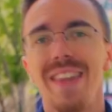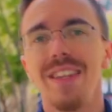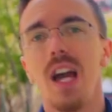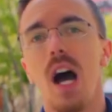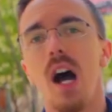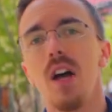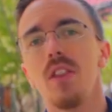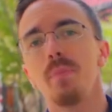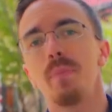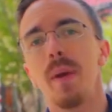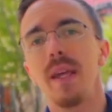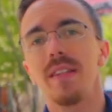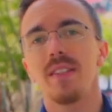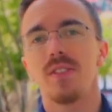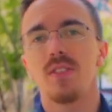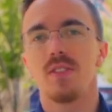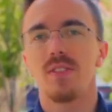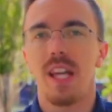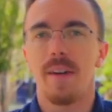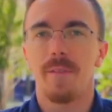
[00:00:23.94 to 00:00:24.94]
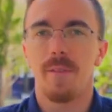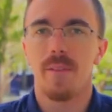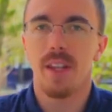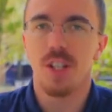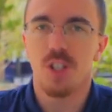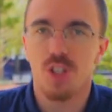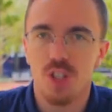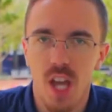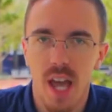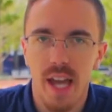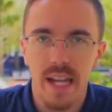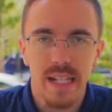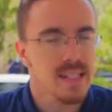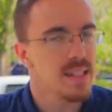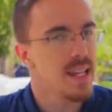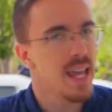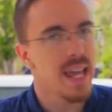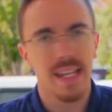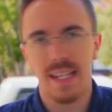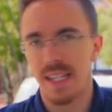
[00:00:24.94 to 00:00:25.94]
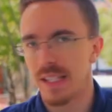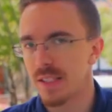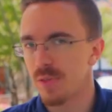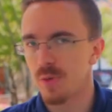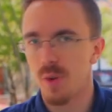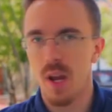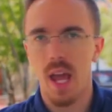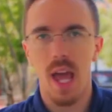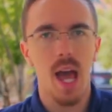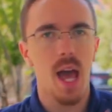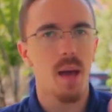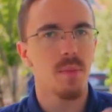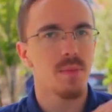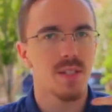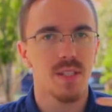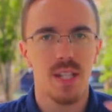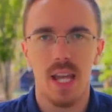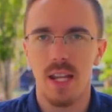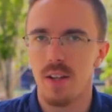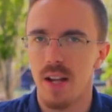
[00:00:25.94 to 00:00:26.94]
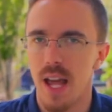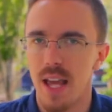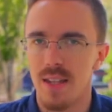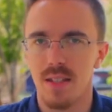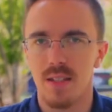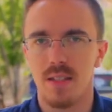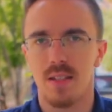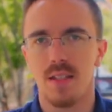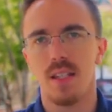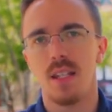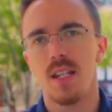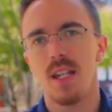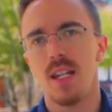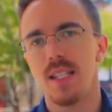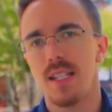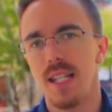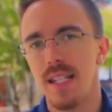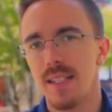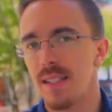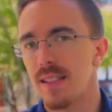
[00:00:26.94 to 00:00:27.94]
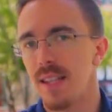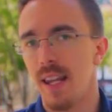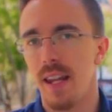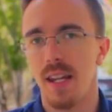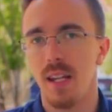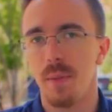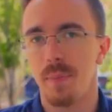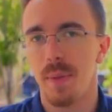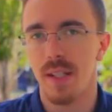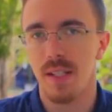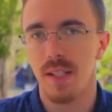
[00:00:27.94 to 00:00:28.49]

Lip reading: and the other basics are definitely checked. 8 gigs of RAM, standard SSD, decent 1080p